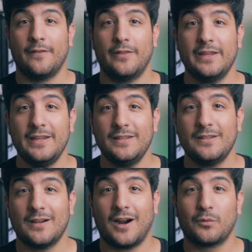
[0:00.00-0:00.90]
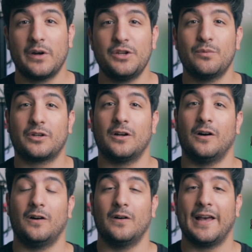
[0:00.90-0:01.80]
These are what you would
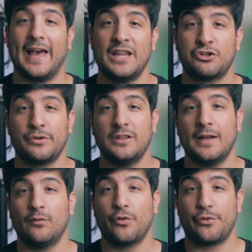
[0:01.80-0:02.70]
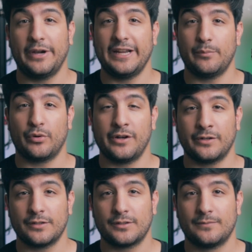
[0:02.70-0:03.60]
call entry-level 3D
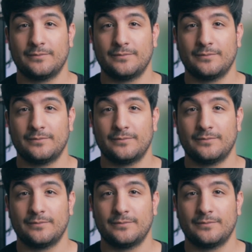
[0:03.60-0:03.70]
printers.